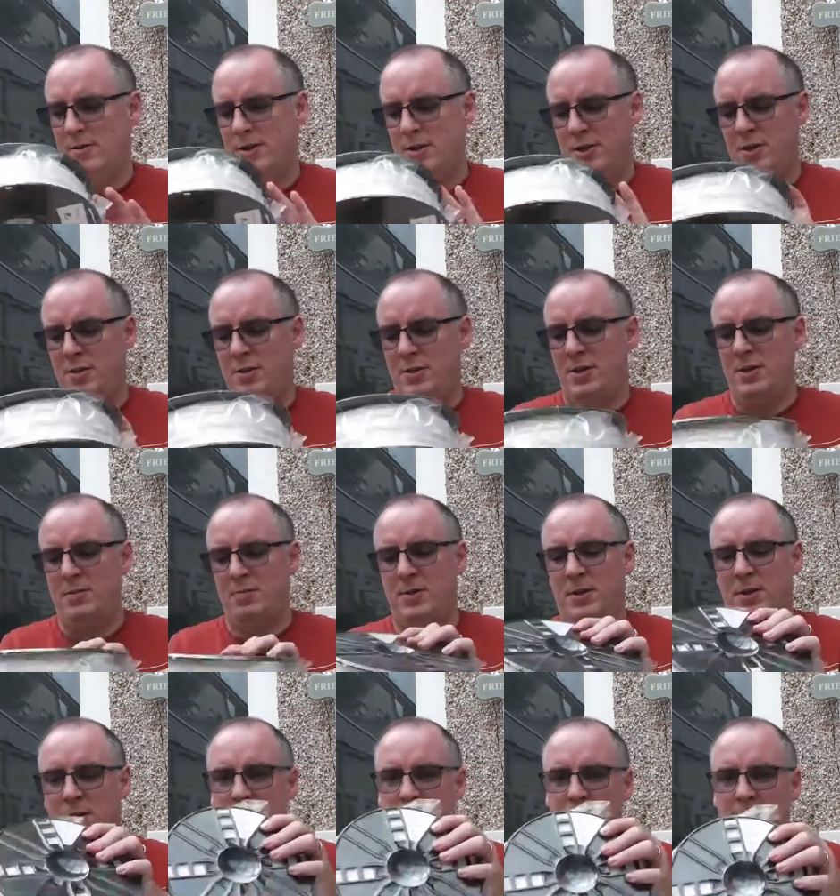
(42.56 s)
Just noticed
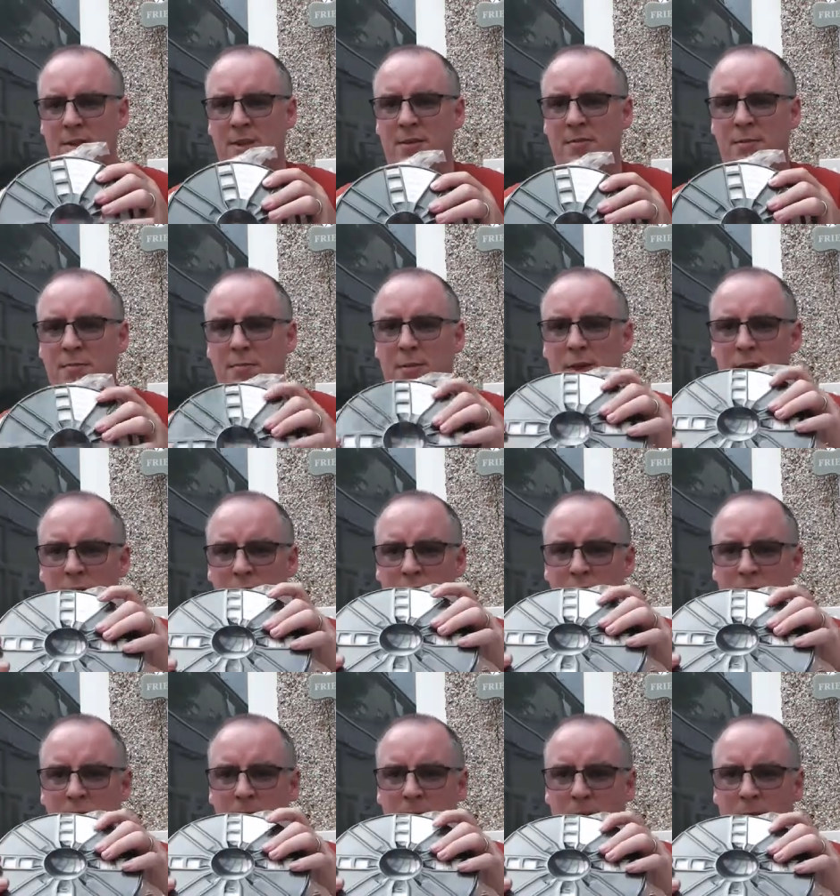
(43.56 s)
something. It's a different brand.
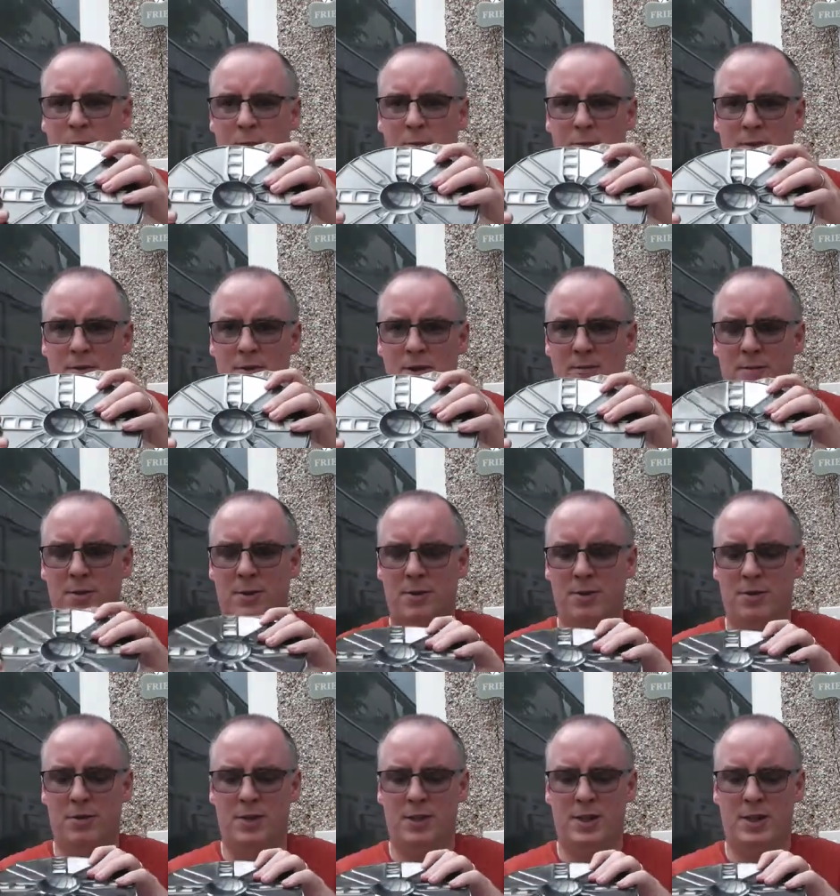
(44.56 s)
This is the first one I've come
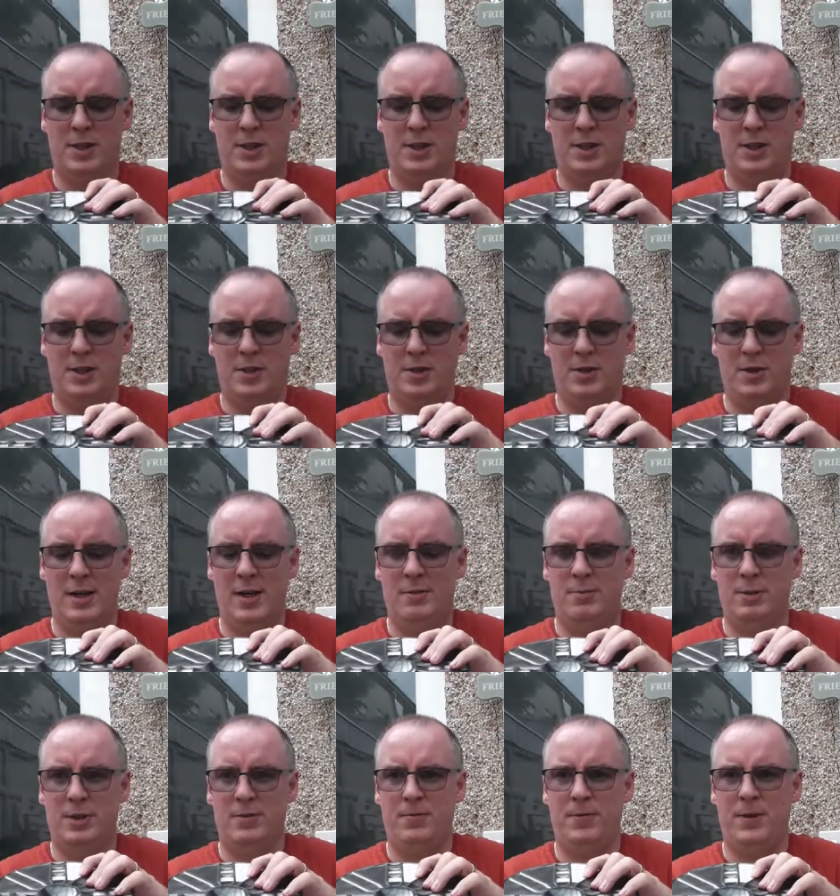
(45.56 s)
across that's actually got how
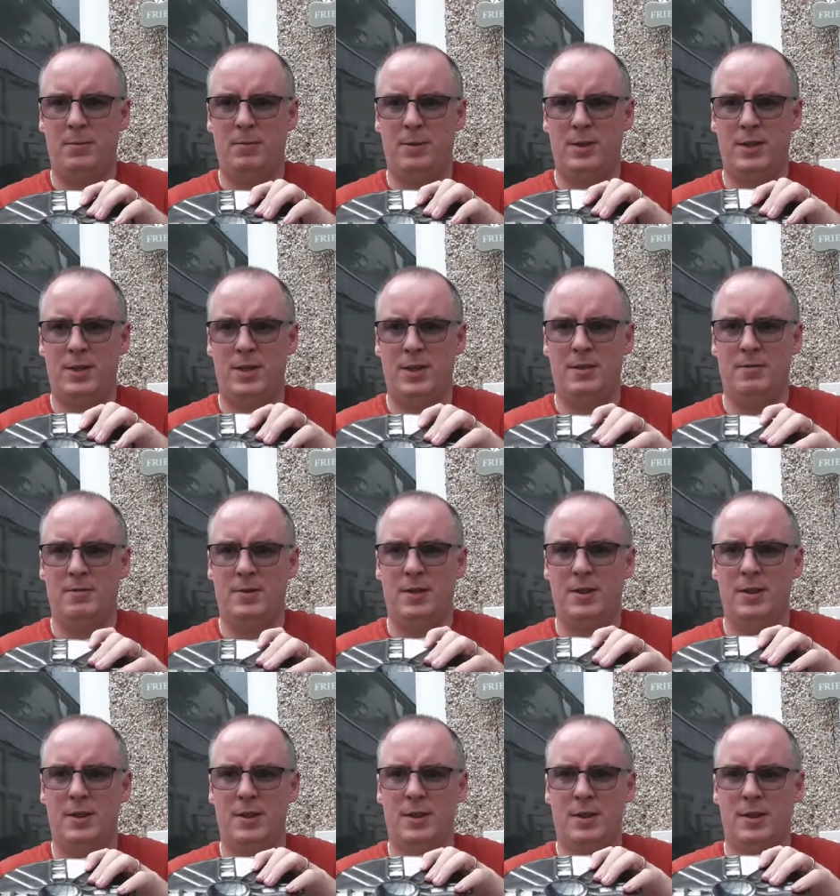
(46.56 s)
much filament's left.
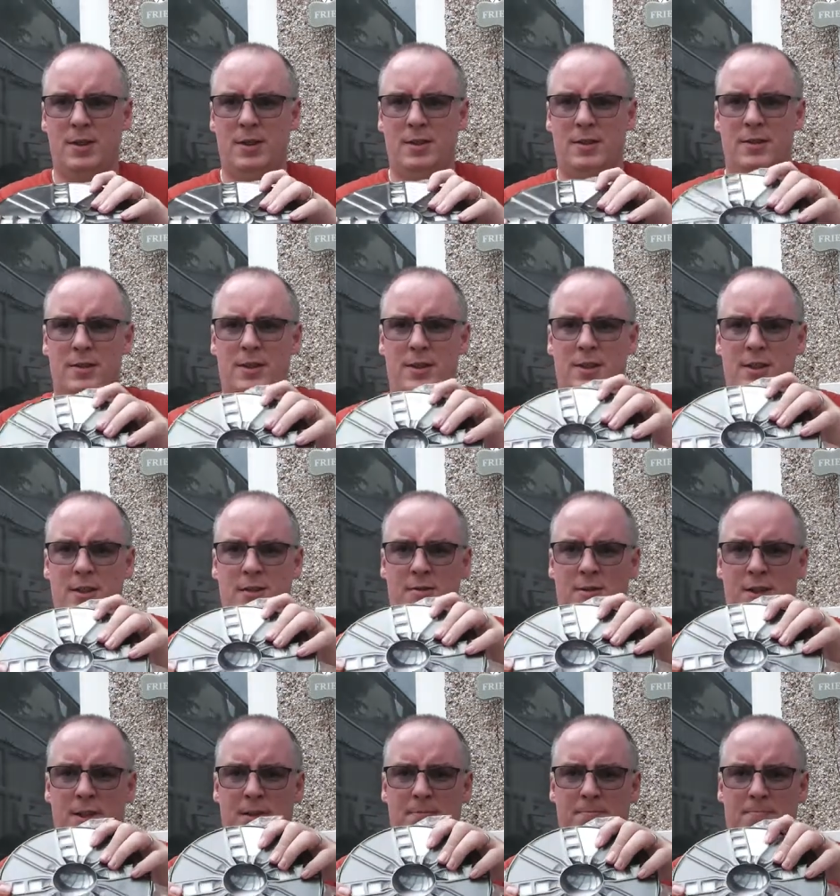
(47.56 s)
So that's a
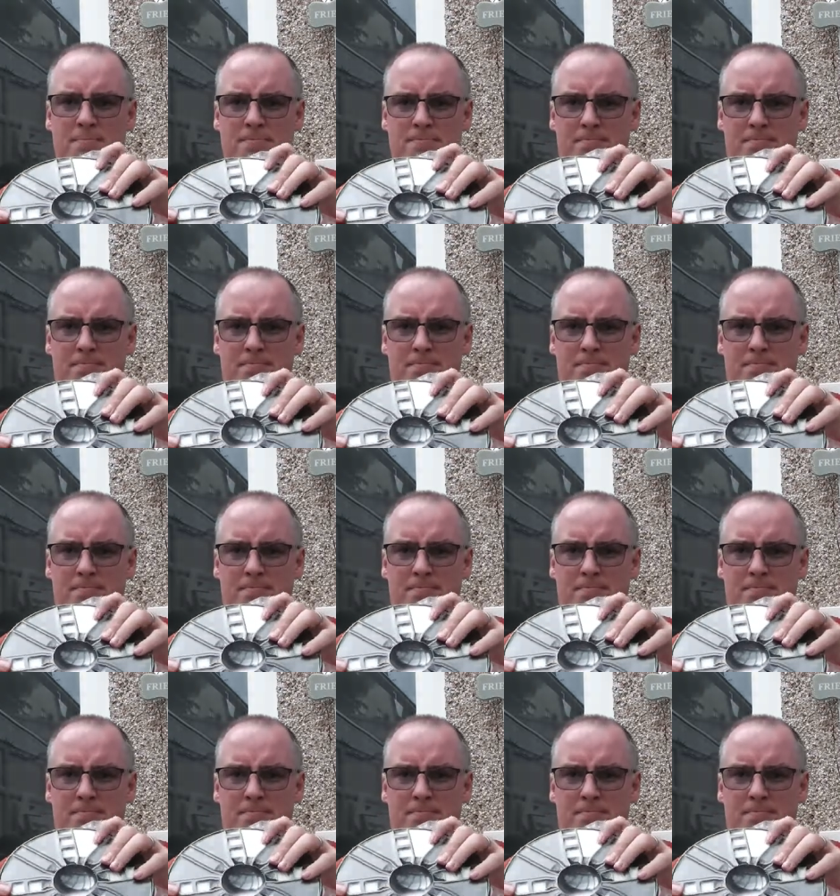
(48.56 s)
great